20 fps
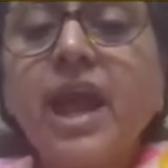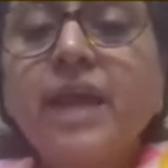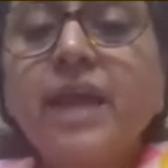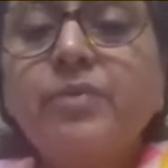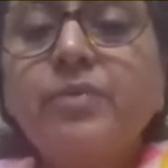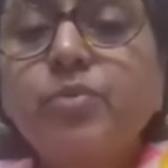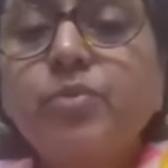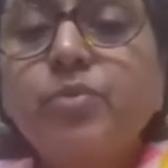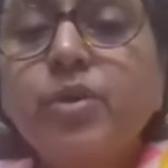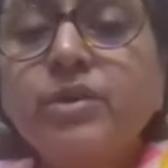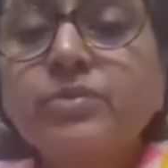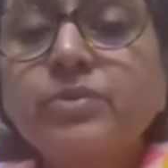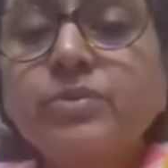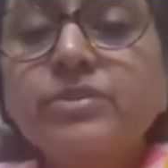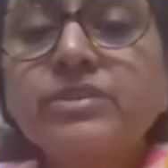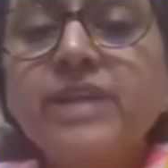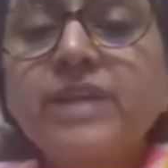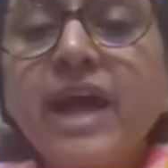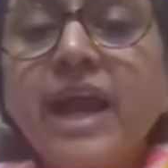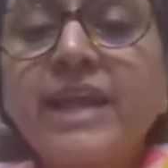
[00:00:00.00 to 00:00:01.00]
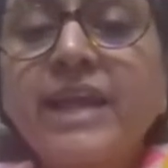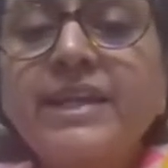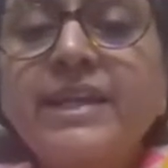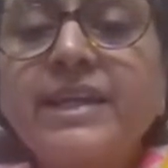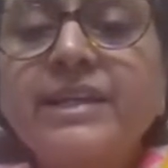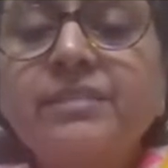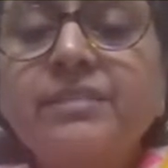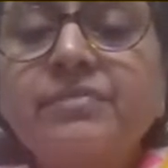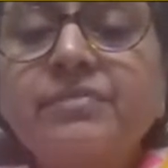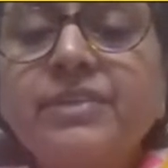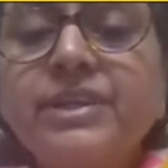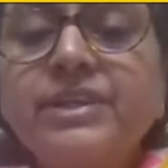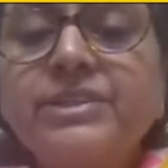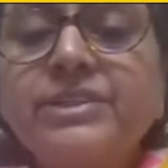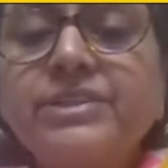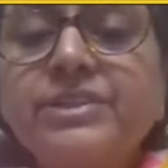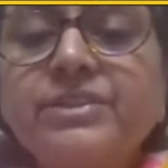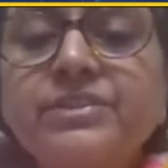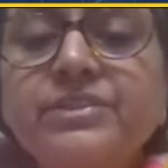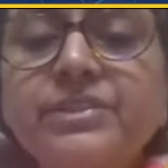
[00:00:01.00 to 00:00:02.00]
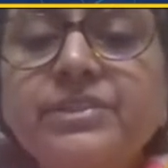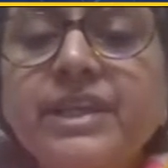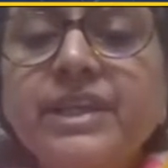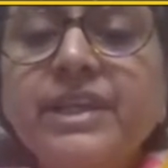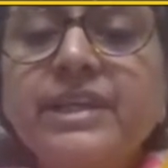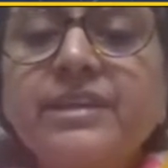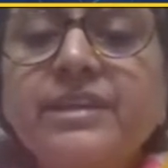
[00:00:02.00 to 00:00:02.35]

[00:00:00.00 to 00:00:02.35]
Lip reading: And what was the identification rate?